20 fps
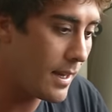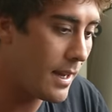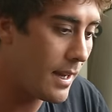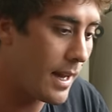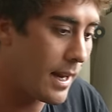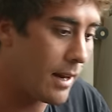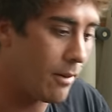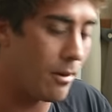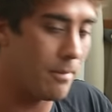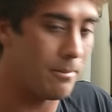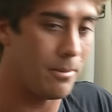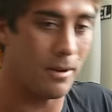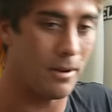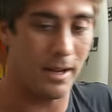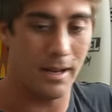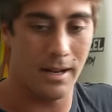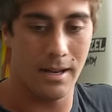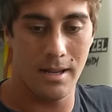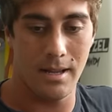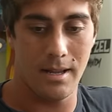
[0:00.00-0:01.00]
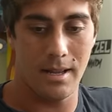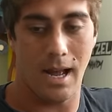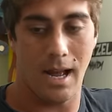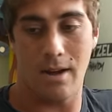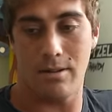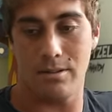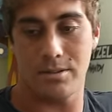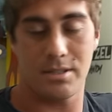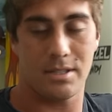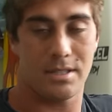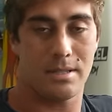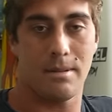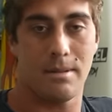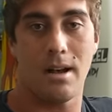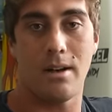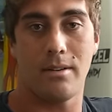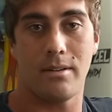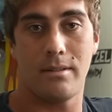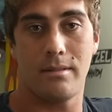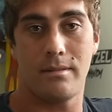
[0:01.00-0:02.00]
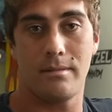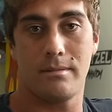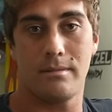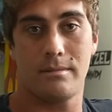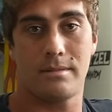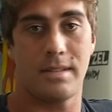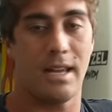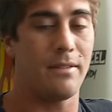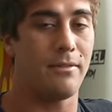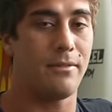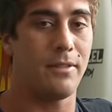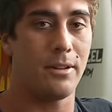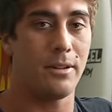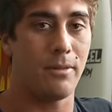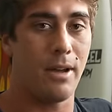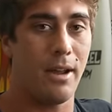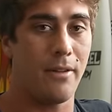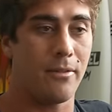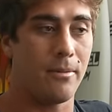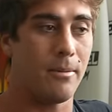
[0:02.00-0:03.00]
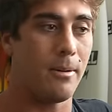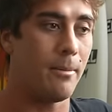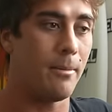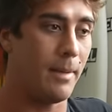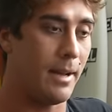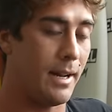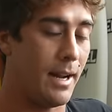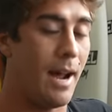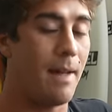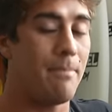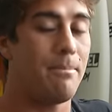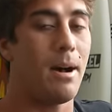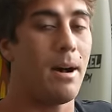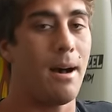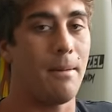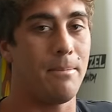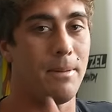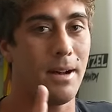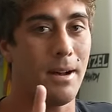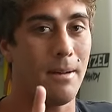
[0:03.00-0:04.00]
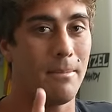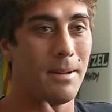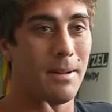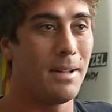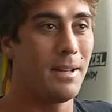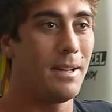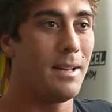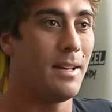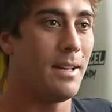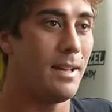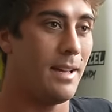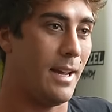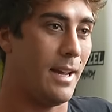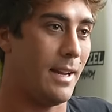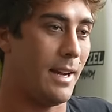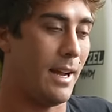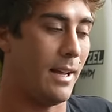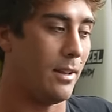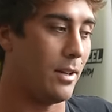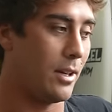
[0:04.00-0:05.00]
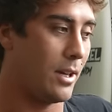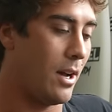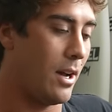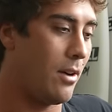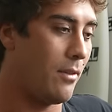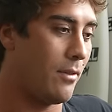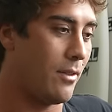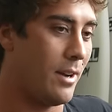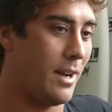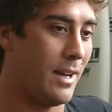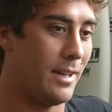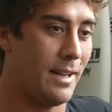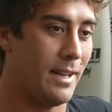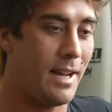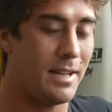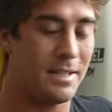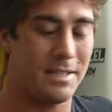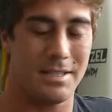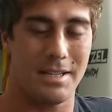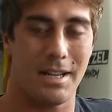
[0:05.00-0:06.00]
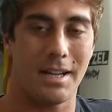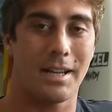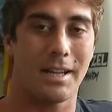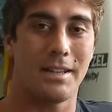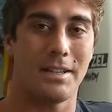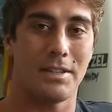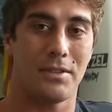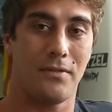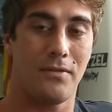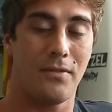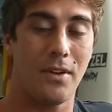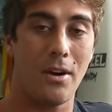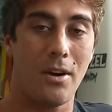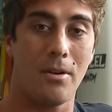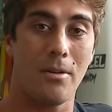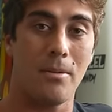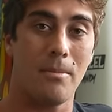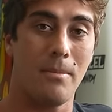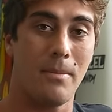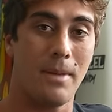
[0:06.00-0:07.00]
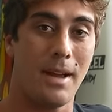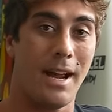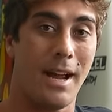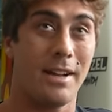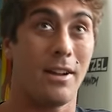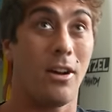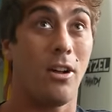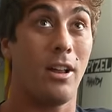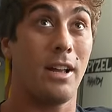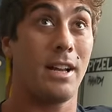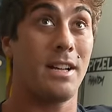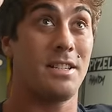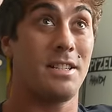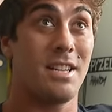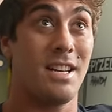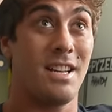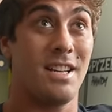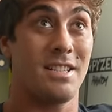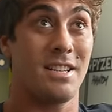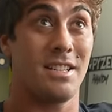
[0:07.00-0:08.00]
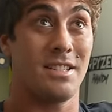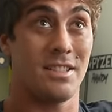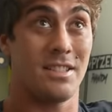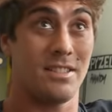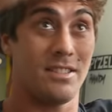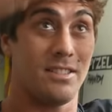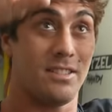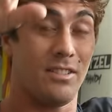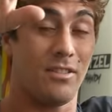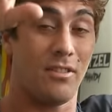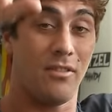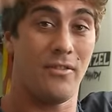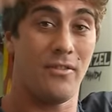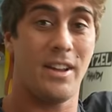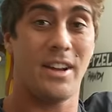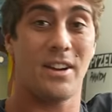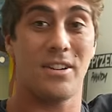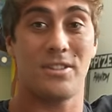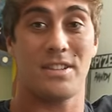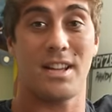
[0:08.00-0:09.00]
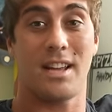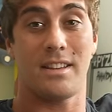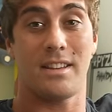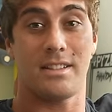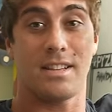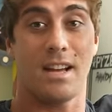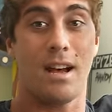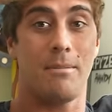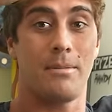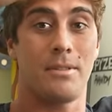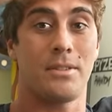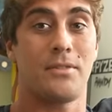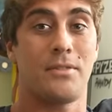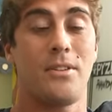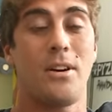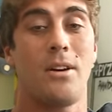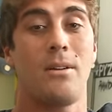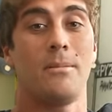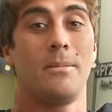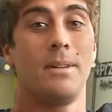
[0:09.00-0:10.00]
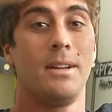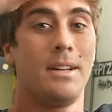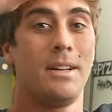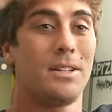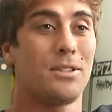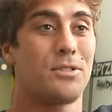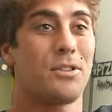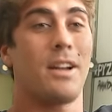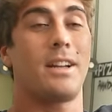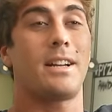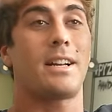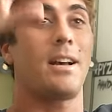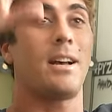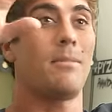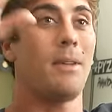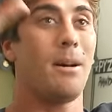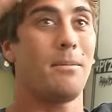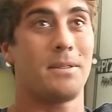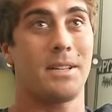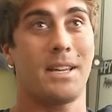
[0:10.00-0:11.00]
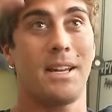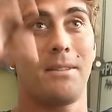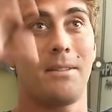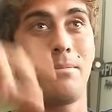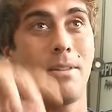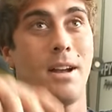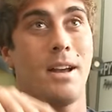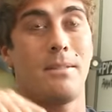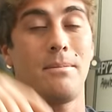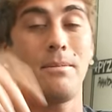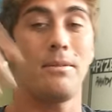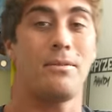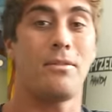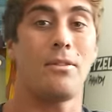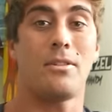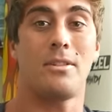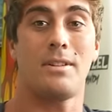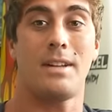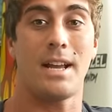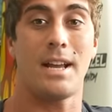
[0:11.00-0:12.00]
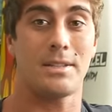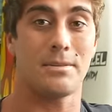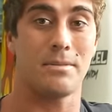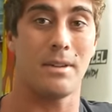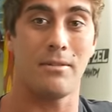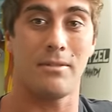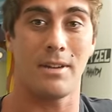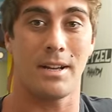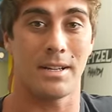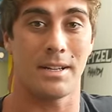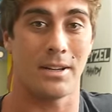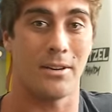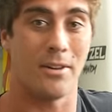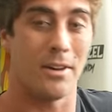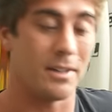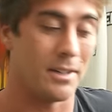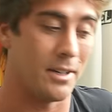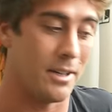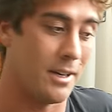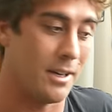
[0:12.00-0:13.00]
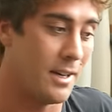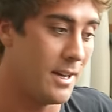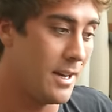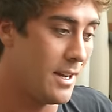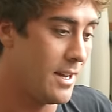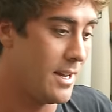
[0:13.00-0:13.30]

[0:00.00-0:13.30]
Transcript: And at one point, I was just about ten feet away from him, and I pop up, and I look over, and Nate's stuck in this foam, and all I can see is his little fingers at the top of this foam trying to come up to get a breath before the next wave we had to go under.